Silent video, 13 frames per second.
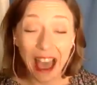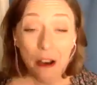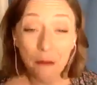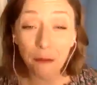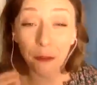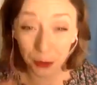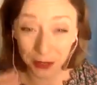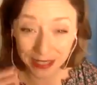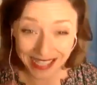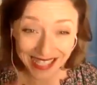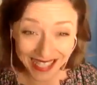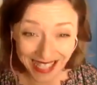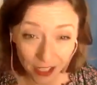every
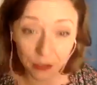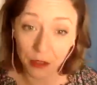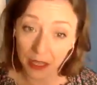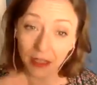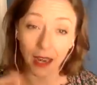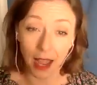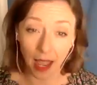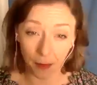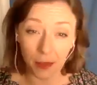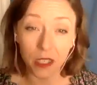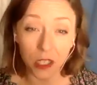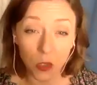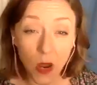single thing that
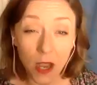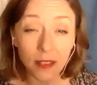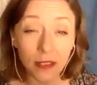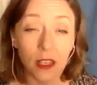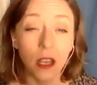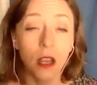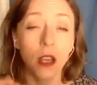happens to us